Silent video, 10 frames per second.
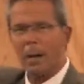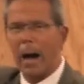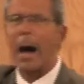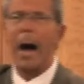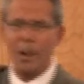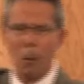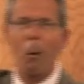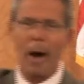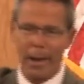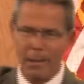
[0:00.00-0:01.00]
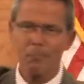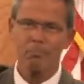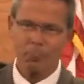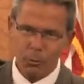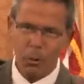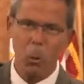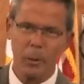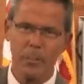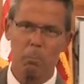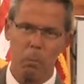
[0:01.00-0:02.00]
I, I know why. It's the
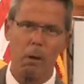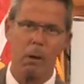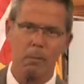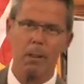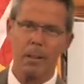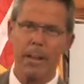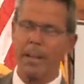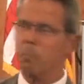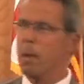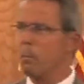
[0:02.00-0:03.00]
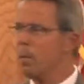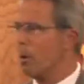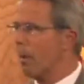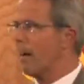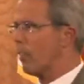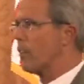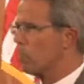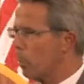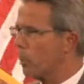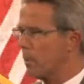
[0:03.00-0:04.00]
Holy Spirit. And maybe you don't like that
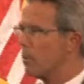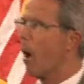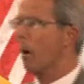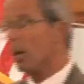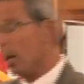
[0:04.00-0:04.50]
spooky talk